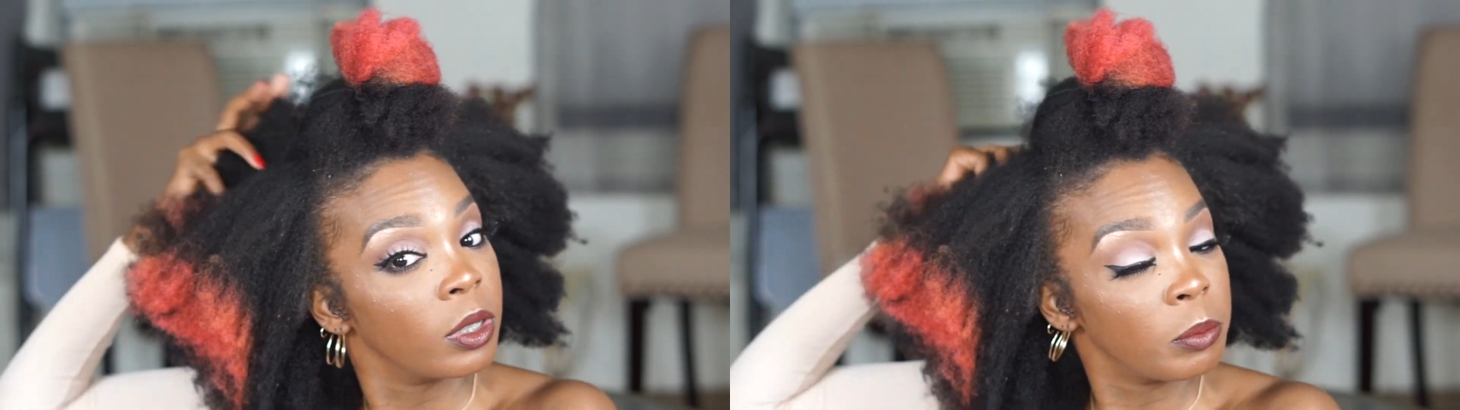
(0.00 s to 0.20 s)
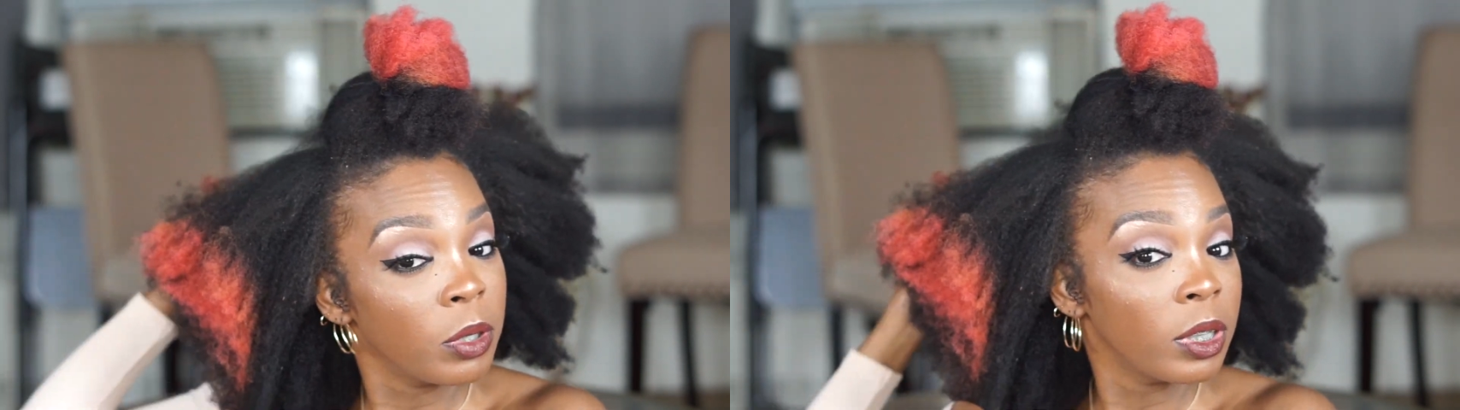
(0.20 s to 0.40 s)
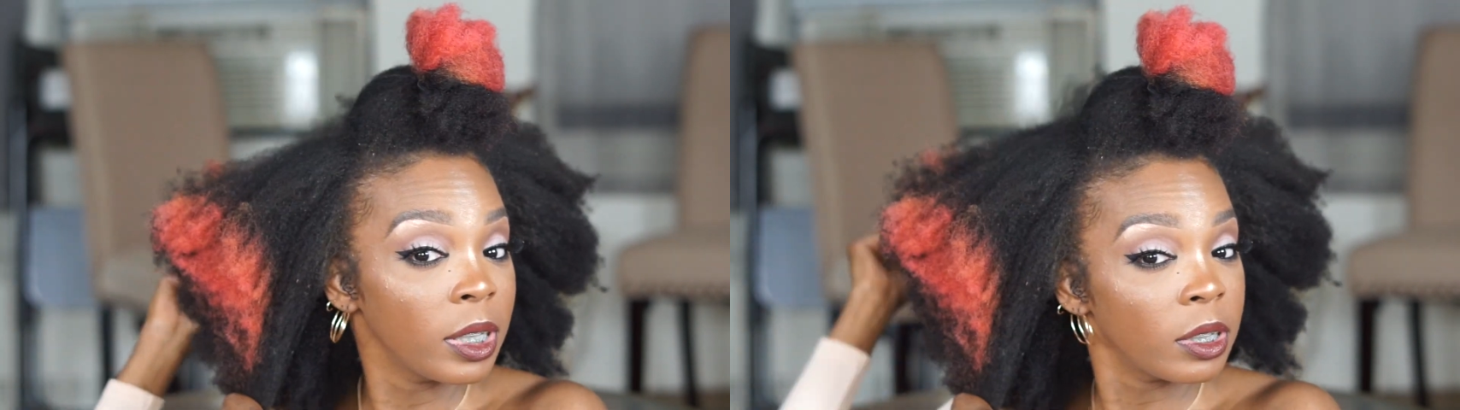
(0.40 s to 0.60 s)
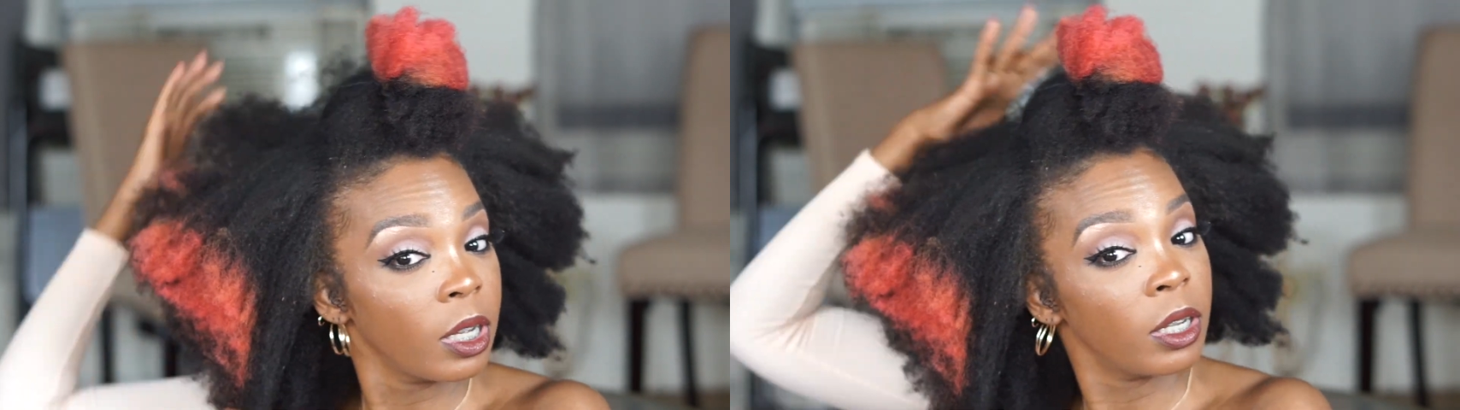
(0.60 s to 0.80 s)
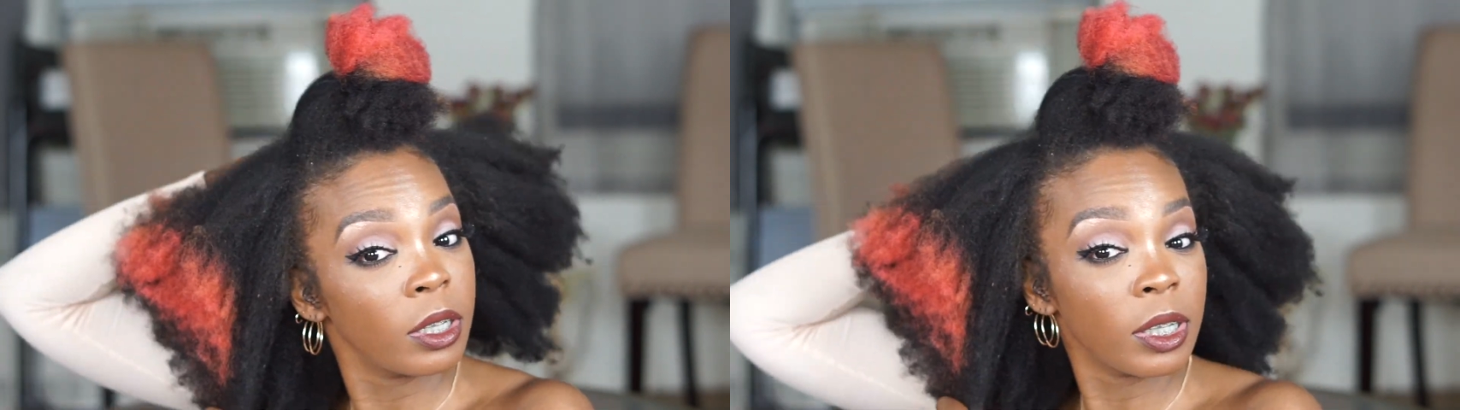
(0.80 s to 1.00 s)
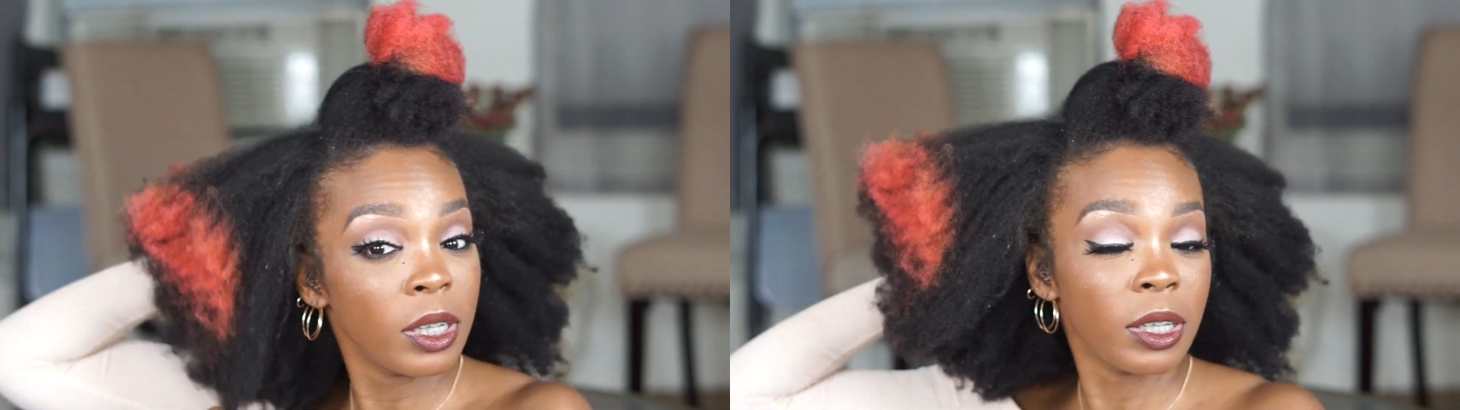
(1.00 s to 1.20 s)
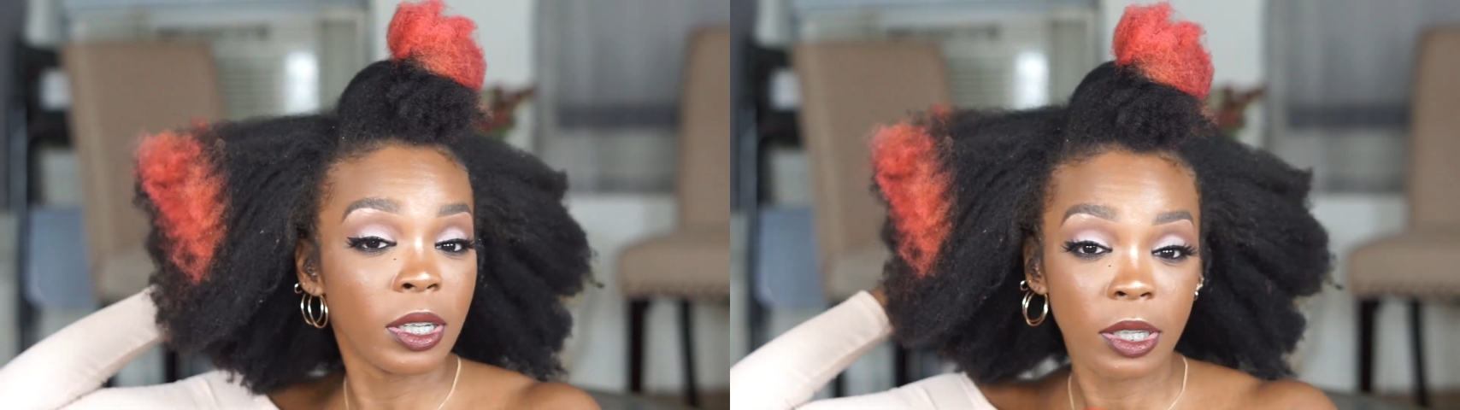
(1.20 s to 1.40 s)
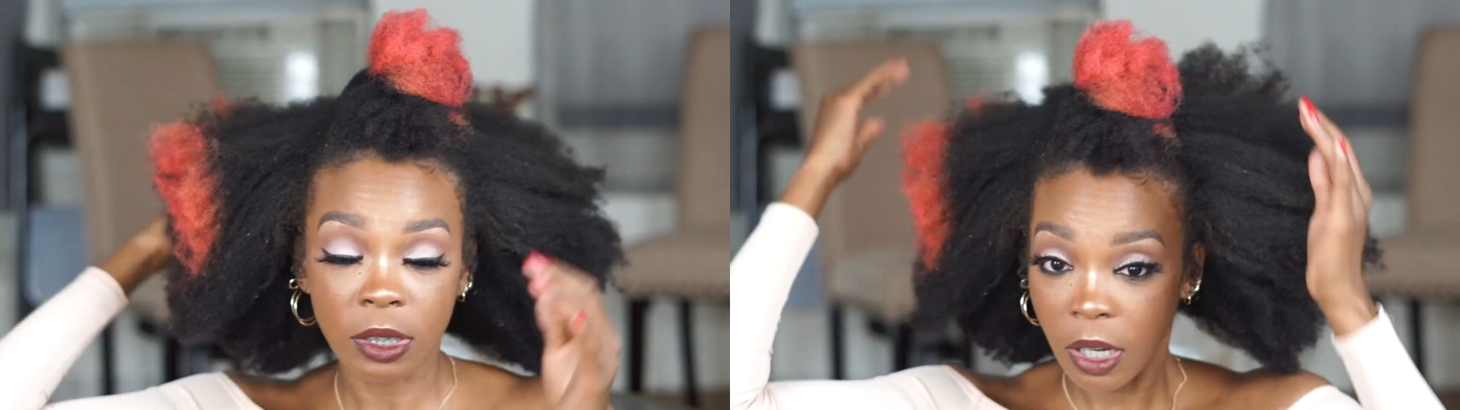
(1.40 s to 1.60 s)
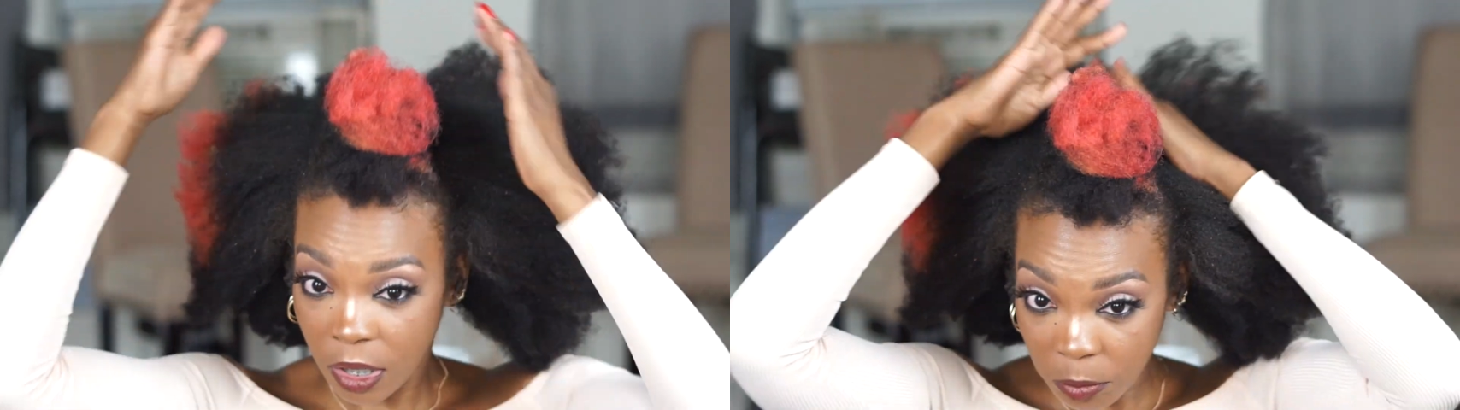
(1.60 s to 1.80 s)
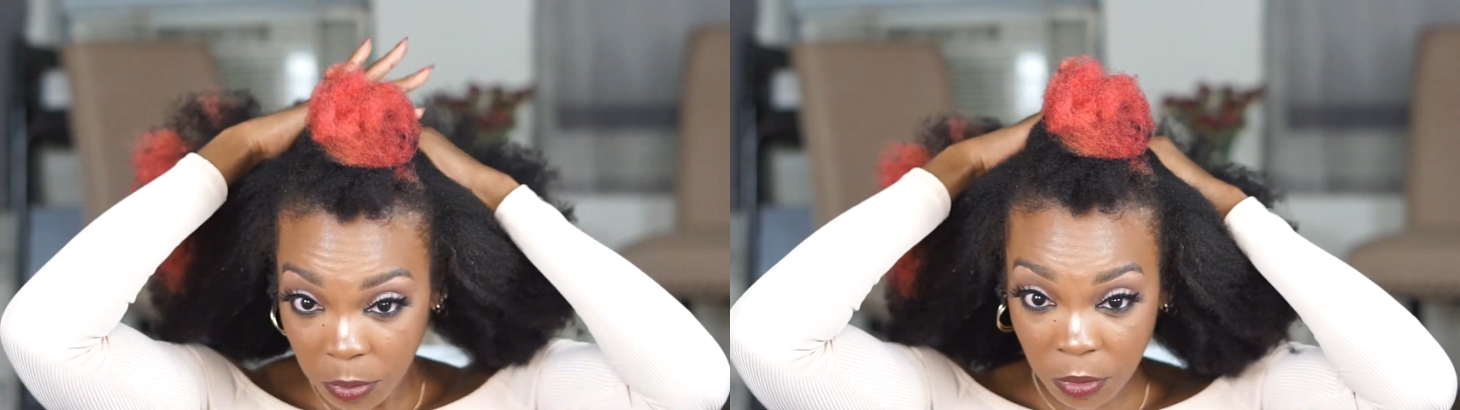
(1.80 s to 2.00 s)
and pull and tug and
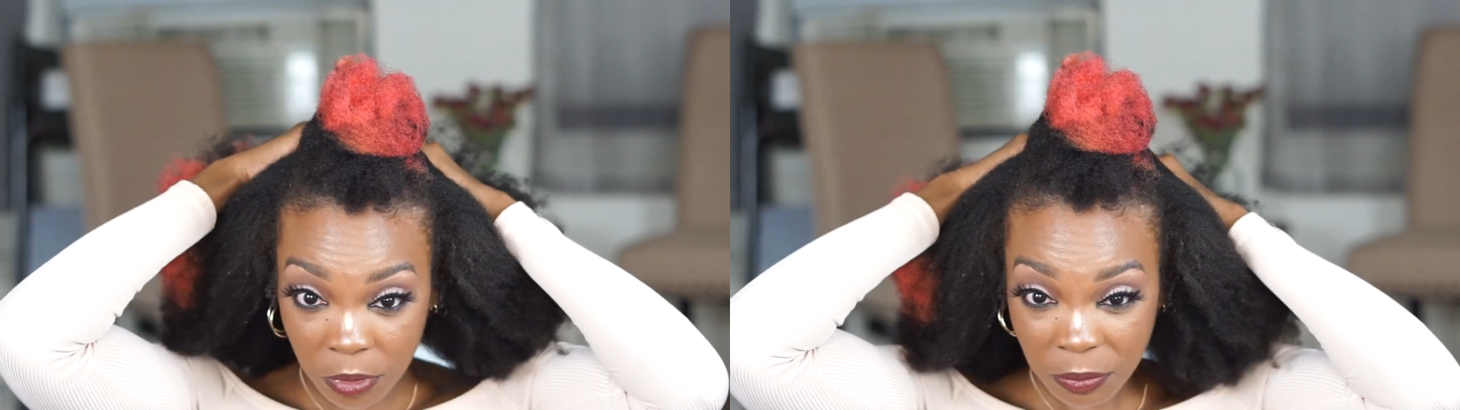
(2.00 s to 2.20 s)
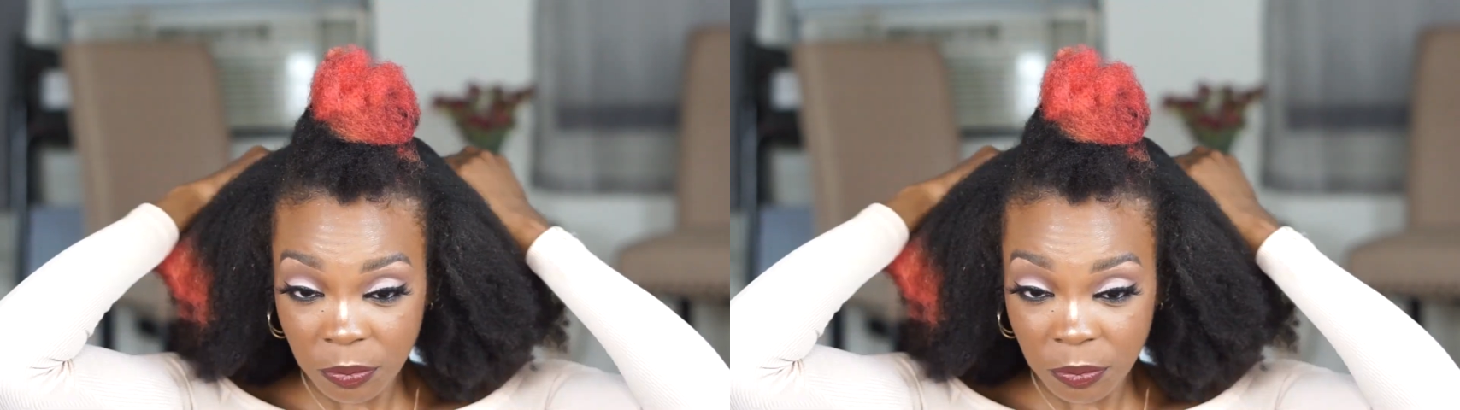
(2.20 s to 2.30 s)
tug and pull.